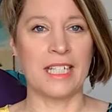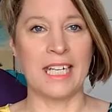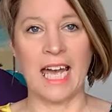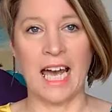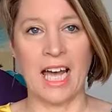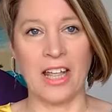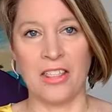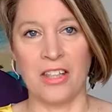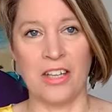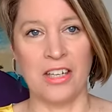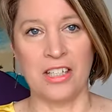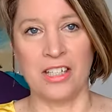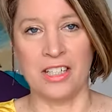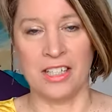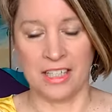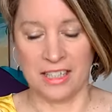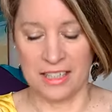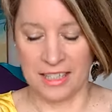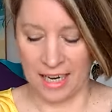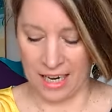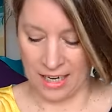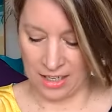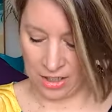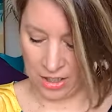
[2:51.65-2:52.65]
gathered and
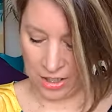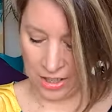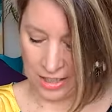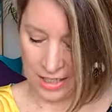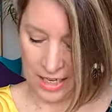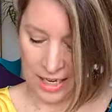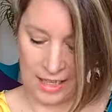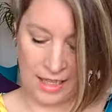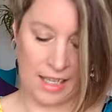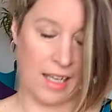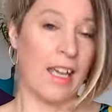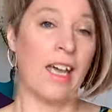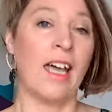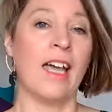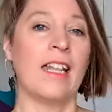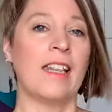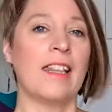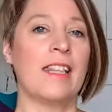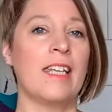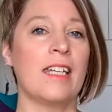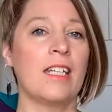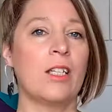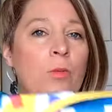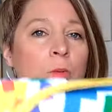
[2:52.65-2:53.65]
attached together.
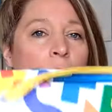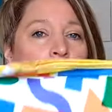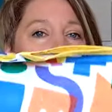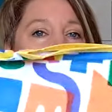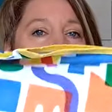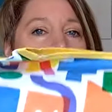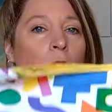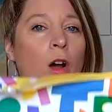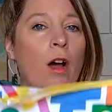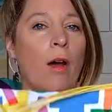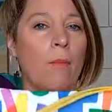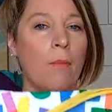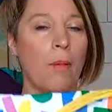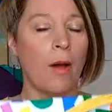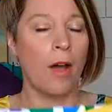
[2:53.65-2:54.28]
This would have worked